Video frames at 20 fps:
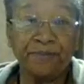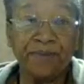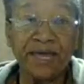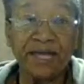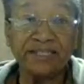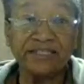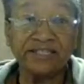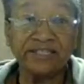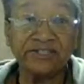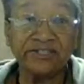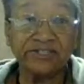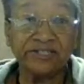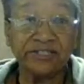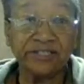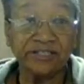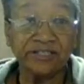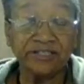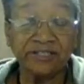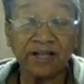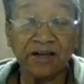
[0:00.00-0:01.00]
messages
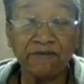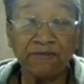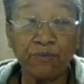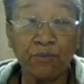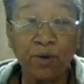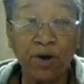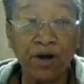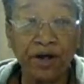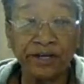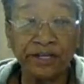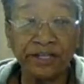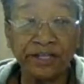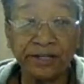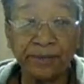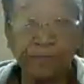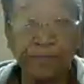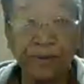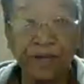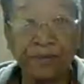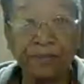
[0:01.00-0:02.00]
and stuff warning
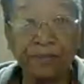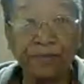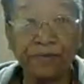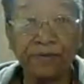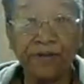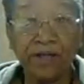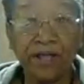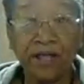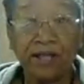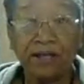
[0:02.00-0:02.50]
the people,